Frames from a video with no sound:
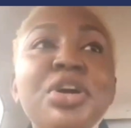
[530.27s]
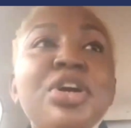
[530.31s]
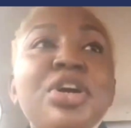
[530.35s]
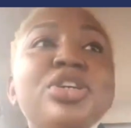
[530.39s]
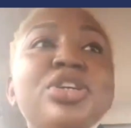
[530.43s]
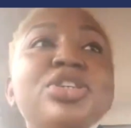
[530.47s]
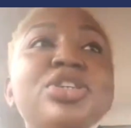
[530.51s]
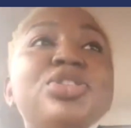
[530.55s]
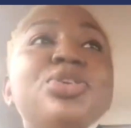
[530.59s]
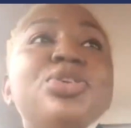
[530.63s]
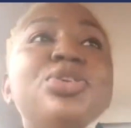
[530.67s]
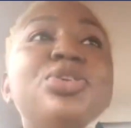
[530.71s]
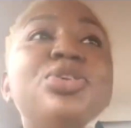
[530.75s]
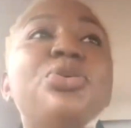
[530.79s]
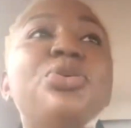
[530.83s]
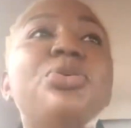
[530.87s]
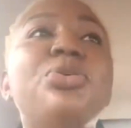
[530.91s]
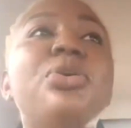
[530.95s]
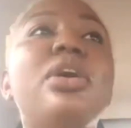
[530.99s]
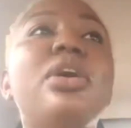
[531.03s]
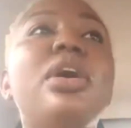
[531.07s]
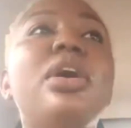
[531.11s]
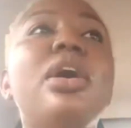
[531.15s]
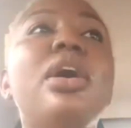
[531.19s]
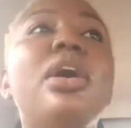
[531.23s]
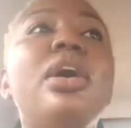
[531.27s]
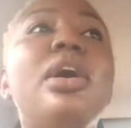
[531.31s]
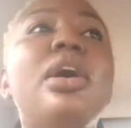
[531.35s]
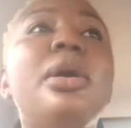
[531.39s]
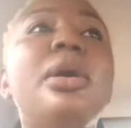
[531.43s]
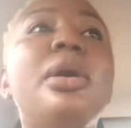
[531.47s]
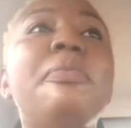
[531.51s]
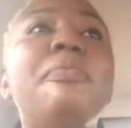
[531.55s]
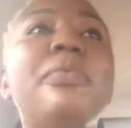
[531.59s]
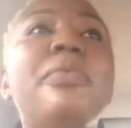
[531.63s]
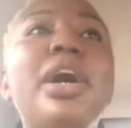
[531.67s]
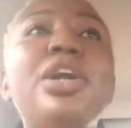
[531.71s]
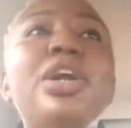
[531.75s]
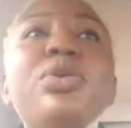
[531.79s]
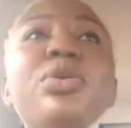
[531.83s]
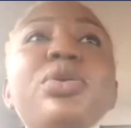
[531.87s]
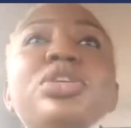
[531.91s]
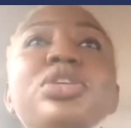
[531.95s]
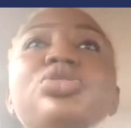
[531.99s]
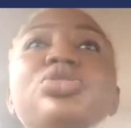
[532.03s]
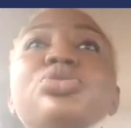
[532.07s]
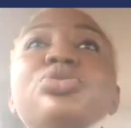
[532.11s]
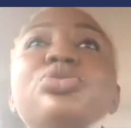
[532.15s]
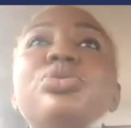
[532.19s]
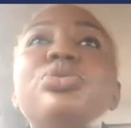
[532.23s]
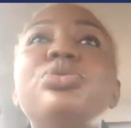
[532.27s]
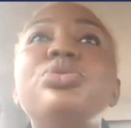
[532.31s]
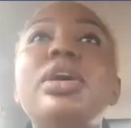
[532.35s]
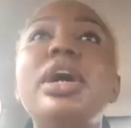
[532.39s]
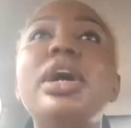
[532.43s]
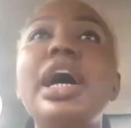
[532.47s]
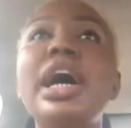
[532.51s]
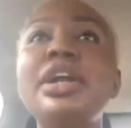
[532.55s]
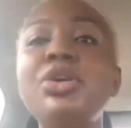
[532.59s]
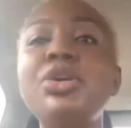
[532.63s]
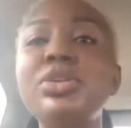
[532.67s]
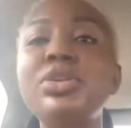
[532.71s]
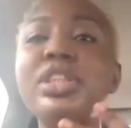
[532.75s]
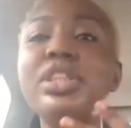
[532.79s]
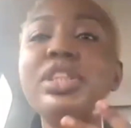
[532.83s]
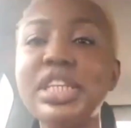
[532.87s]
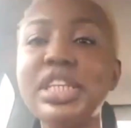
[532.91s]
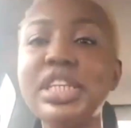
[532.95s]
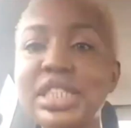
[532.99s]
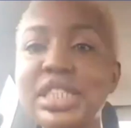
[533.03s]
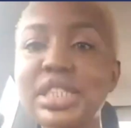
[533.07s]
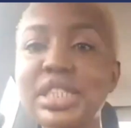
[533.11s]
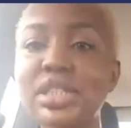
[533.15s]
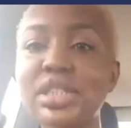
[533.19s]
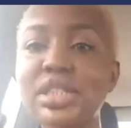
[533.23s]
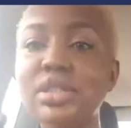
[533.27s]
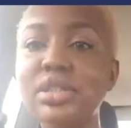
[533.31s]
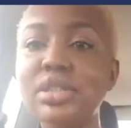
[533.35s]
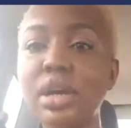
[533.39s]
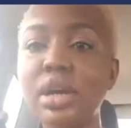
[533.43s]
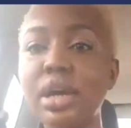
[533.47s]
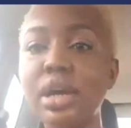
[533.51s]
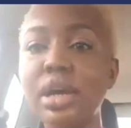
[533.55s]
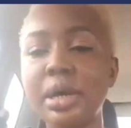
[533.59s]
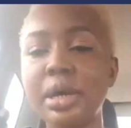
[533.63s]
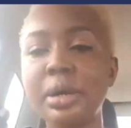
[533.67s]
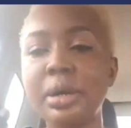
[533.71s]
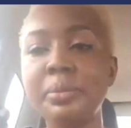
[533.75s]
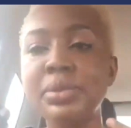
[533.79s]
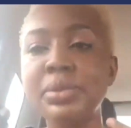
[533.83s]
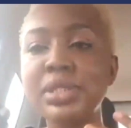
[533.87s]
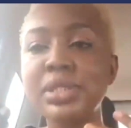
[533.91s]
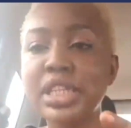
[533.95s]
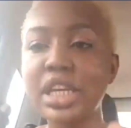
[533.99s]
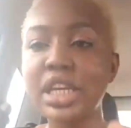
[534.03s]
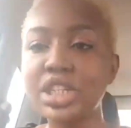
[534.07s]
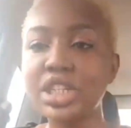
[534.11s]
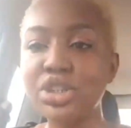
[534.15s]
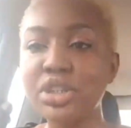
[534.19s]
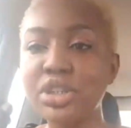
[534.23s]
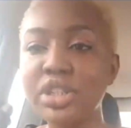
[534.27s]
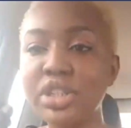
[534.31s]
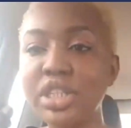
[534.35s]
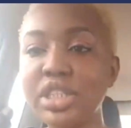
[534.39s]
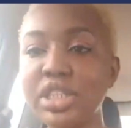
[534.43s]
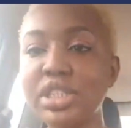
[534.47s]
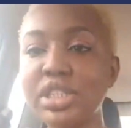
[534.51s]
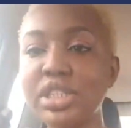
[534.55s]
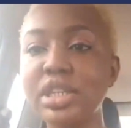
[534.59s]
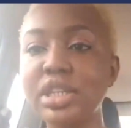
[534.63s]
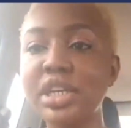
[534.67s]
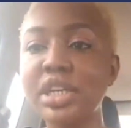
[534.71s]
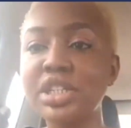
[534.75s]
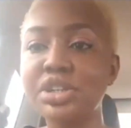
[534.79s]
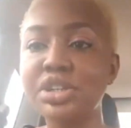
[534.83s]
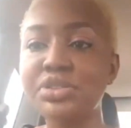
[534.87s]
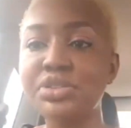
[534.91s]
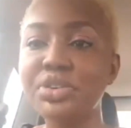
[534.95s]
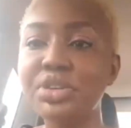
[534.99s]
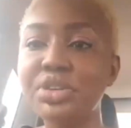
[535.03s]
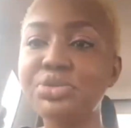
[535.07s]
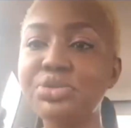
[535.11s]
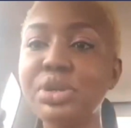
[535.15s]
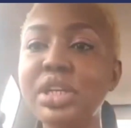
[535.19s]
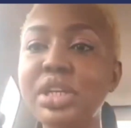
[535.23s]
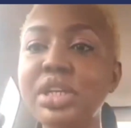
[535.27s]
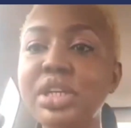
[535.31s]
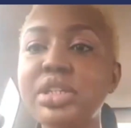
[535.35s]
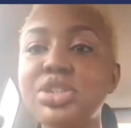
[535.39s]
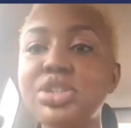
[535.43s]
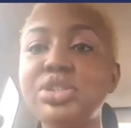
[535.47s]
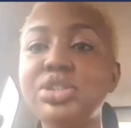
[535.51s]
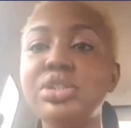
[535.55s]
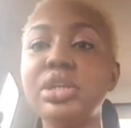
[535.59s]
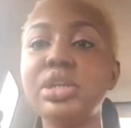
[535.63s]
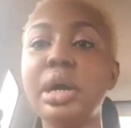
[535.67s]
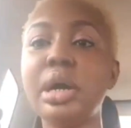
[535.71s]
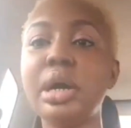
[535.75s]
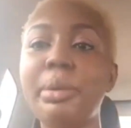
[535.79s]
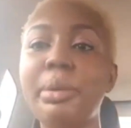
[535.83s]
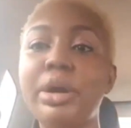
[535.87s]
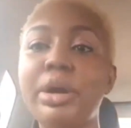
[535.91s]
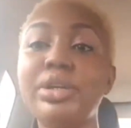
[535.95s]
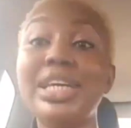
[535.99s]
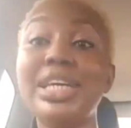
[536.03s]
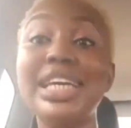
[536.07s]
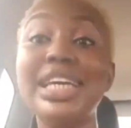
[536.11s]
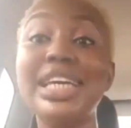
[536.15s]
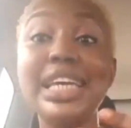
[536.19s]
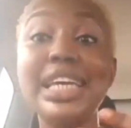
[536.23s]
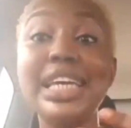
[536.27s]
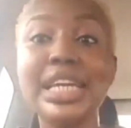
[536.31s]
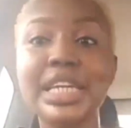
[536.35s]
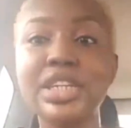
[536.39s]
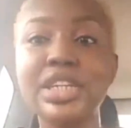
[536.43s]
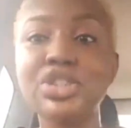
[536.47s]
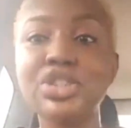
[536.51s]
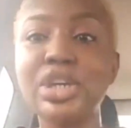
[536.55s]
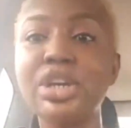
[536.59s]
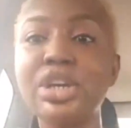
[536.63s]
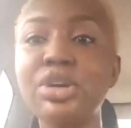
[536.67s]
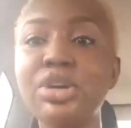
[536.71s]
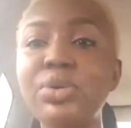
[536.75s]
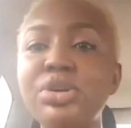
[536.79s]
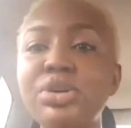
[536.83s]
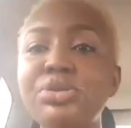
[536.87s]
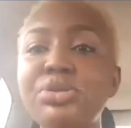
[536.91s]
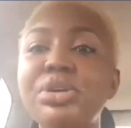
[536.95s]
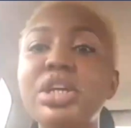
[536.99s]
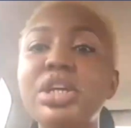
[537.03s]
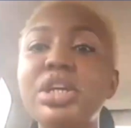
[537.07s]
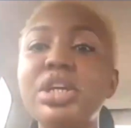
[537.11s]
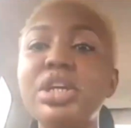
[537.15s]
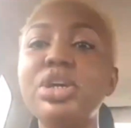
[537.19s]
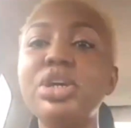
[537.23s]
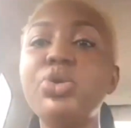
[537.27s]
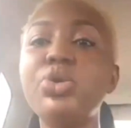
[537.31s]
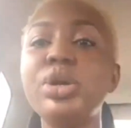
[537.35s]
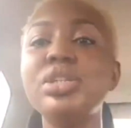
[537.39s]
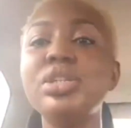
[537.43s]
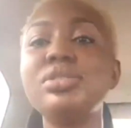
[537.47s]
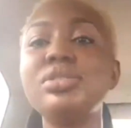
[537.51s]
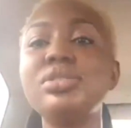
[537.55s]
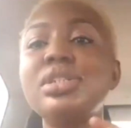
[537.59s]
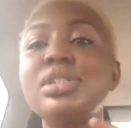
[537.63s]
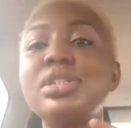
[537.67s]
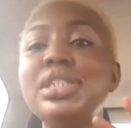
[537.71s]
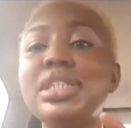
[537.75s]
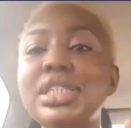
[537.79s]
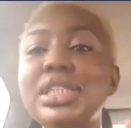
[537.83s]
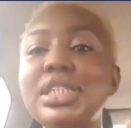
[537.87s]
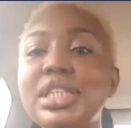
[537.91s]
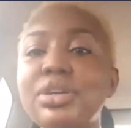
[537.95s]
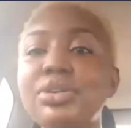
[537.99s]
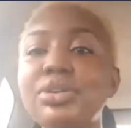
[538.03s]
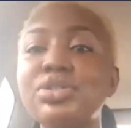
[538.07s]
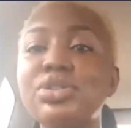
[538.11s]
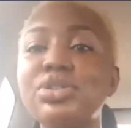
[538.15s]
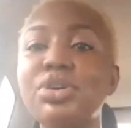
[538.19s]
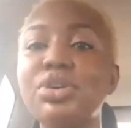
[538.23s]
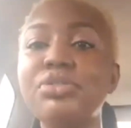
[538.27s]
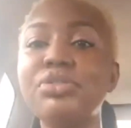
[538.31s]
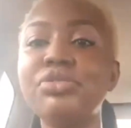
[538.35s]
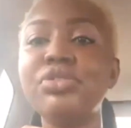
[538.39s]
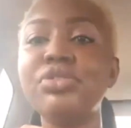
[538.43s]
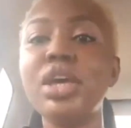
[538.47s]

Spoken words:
So I don't want to. I know this session, this interview is really about healing, so I don't want to really go into the details of